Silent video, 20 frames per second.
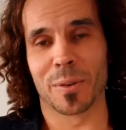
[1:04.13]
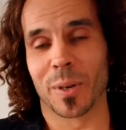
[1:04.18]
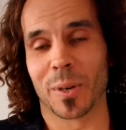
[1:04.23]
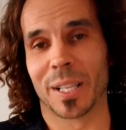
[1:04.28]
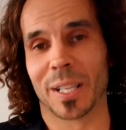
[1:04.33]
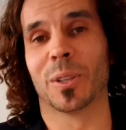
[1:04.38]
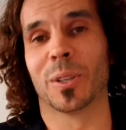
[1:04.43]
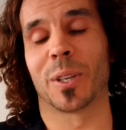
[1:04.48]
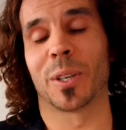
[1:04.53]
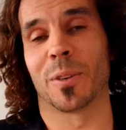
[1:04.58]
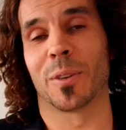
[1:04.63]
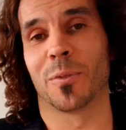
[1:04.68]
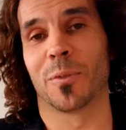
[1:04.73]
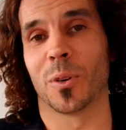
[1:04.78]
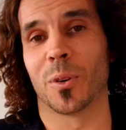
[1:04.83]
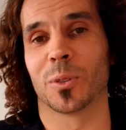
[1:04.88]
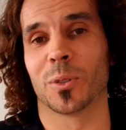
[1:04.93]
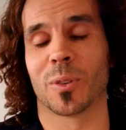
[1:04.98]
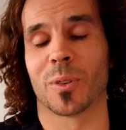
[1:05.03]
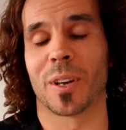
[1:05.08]
looking forward to
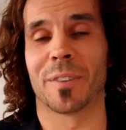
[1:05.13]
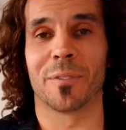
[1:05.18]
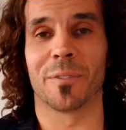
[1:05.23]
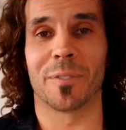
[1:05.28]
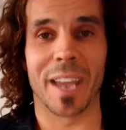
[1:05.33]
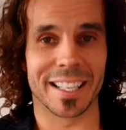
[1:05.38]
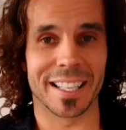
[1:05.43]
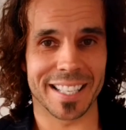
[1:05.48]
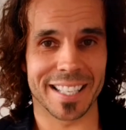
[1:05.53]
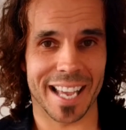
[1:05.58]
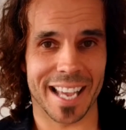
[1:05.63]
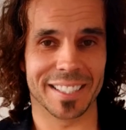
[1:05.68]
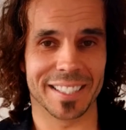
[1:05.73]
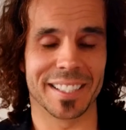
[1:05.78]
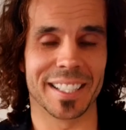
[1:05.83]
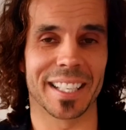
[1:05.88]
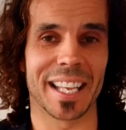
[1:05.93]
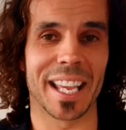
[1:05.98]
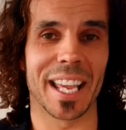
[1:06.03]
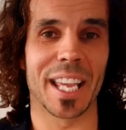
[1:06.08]
a fantastic
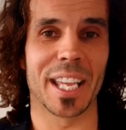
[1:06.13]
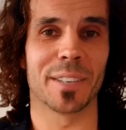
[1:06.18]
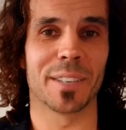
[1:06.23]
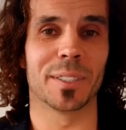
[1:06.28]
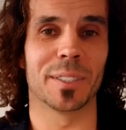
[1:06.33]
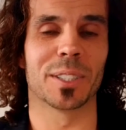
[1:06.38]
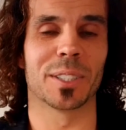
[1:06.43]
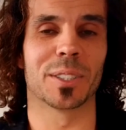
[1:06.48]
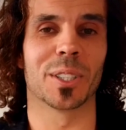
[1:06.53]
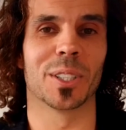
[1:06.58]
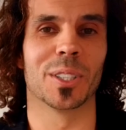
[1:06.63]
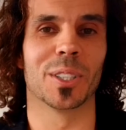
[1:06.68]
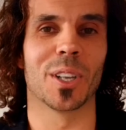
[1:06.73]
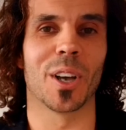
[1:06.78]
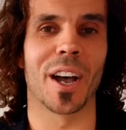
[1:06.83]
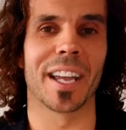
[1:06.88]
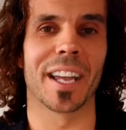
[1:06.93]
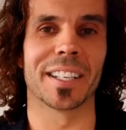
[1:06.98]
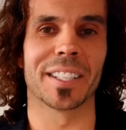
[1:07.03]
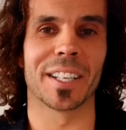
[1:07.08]
evening tonight.
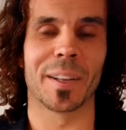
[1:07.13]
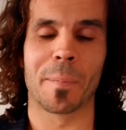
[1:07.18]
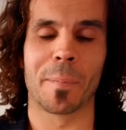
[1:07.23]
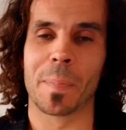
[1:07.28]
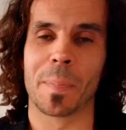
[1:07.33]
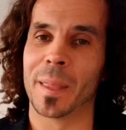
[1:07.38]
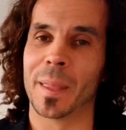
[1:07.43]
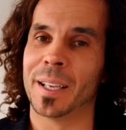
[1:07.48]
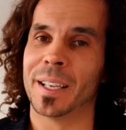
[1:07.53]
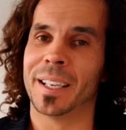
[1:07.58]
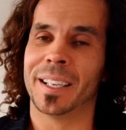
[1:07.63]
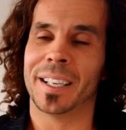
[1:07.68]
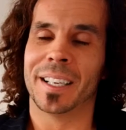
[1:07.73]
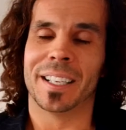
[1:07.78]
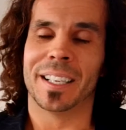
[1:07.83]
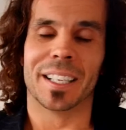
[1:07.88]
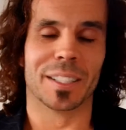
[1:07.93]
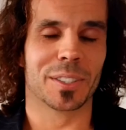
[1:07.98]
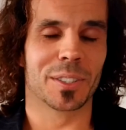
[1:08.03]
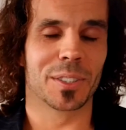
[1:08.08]

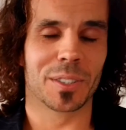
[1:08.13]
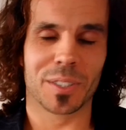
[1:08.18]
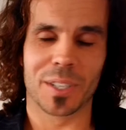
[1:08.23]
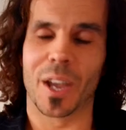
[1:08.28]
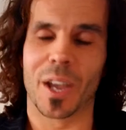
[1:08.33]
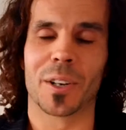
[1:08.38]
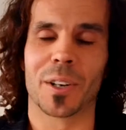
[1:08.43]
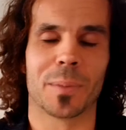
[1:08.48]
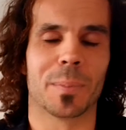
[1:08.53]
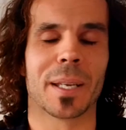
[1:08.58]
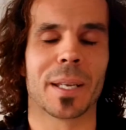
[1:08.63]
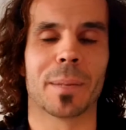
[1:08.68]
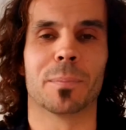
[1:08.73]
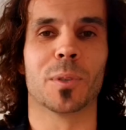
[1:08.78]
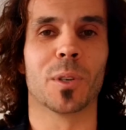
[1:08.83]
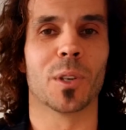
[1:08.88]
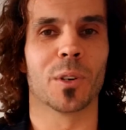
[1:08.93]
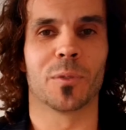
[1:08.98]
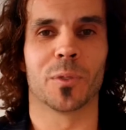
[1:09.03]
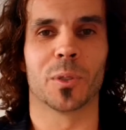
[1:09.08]
It's going to be a
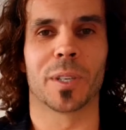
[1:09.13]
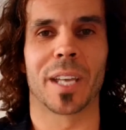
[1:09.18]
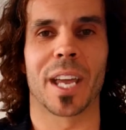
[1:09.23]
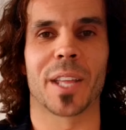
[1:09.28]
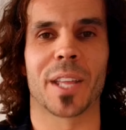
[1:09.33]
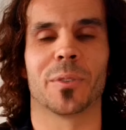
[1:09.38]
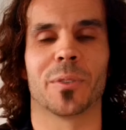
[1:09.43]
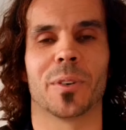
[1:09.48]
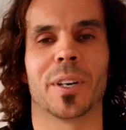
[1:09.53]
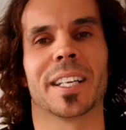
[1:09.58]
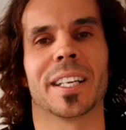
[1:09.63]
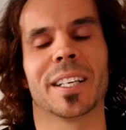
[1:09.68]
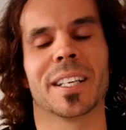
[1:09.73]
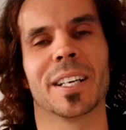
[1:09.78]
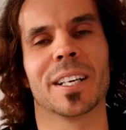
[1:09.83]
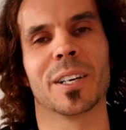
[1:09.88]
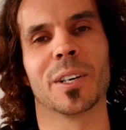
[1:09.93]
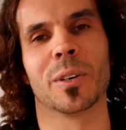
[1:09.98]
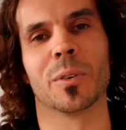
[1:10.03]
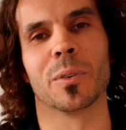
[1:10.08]
beautiful gathering.
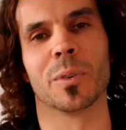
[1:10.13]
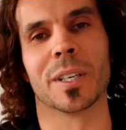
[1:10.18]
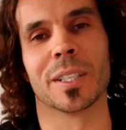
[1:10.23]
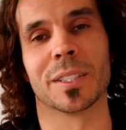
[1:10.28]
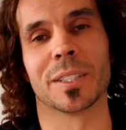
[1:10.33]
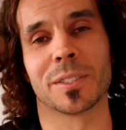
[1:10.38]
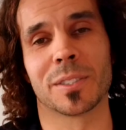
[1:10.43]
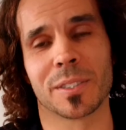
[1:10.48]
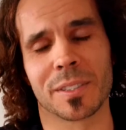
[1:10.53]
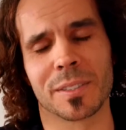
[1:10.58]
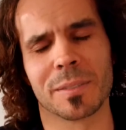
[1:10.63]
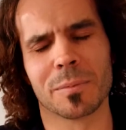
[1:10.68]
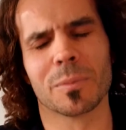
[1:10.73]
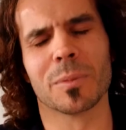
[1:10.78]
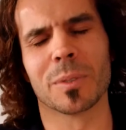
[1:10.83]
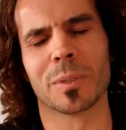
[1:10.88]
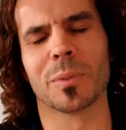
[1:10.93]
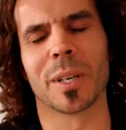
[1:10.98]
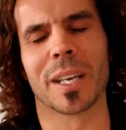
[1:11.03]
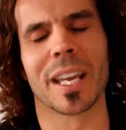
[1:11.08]
We're
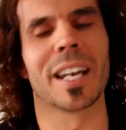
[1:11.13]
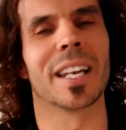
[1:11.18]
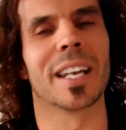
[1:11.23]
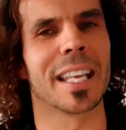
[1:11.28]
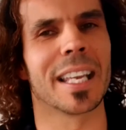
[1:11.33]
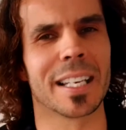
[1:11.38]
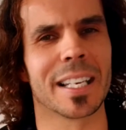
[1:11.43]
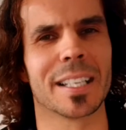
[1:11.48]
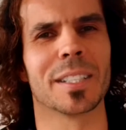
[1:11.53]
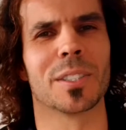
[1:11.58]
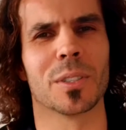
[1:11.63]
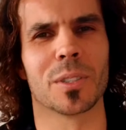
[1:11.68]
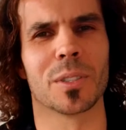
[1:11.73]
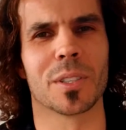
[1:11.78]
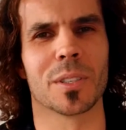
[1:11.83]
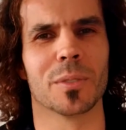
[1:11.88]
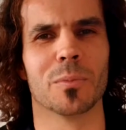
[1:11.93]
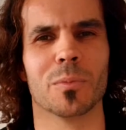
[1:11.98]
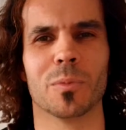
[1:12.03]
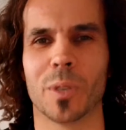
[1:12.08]
going to get into some
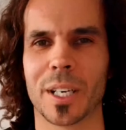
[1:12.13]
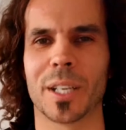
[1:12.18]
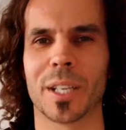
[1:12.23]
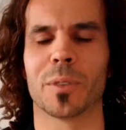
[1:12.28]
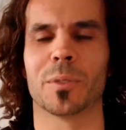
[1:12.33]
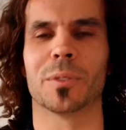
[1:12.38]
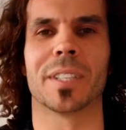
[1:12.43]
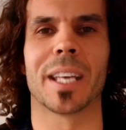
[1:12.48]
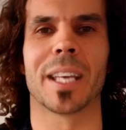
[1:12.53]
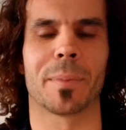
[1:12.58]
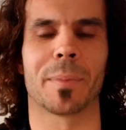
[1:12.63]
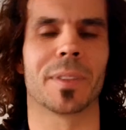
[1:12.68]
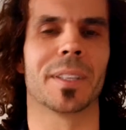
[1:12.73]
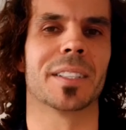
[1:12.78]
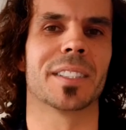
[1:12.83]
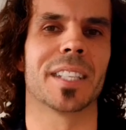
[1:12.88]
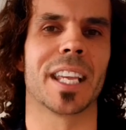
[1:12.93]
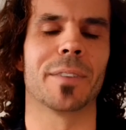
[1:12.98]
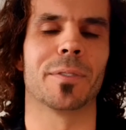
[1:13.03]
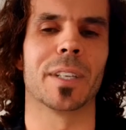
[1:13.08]
real depth this
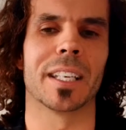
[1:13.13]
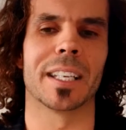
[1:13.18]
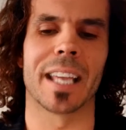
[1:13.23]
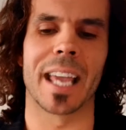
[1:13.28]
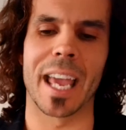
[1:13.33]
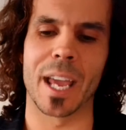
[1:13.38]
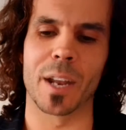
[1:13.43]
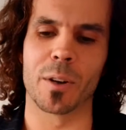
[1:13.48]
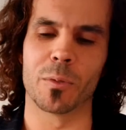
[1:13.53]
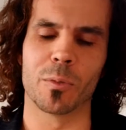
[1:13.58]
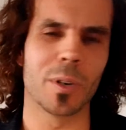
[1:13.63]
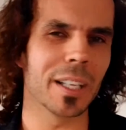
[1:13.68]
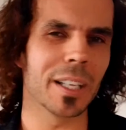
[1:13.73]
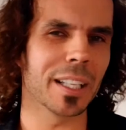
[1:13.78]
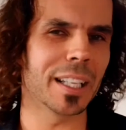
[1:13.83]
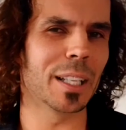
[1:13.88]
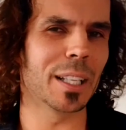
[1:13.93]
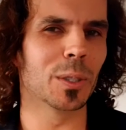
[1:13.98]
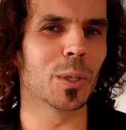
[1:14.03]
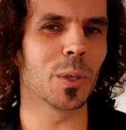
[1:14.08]
evening and really
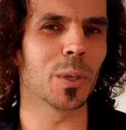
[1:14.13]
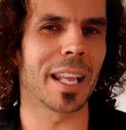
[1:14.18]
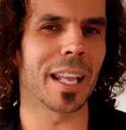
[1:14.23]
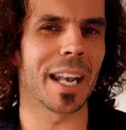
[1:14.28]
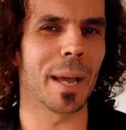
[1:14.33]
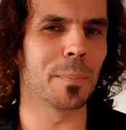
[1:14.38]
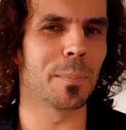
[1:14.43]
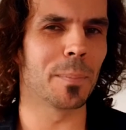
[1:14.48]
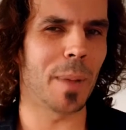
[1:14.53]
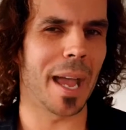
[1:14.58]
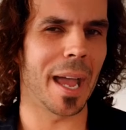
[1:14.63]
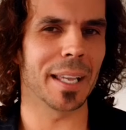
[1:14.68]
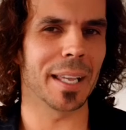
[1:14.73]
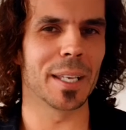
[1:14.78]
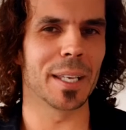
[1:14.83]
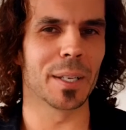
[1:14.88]
look at unpacking